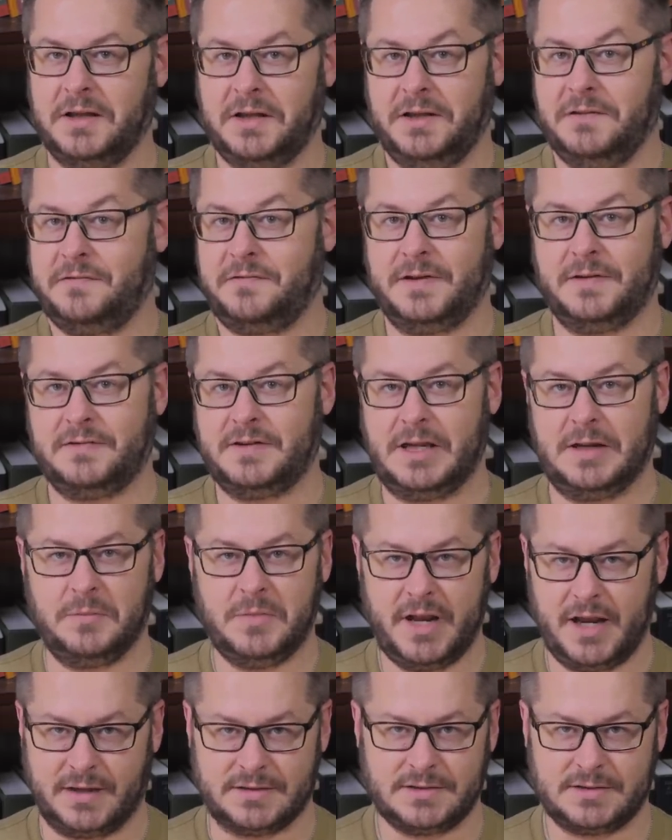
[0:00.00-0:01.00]
in 15
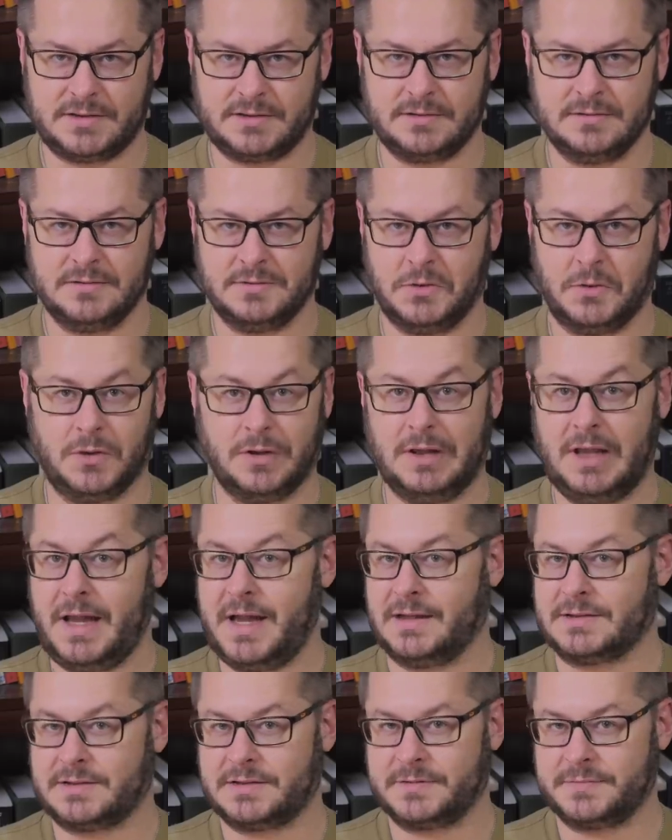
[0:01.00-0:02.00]
minutes or
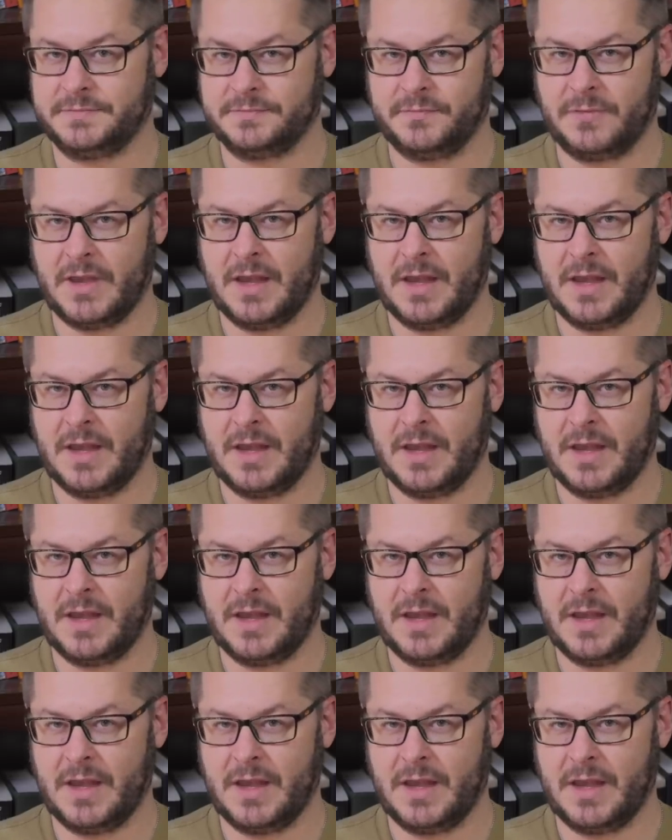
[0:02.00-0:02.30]
less.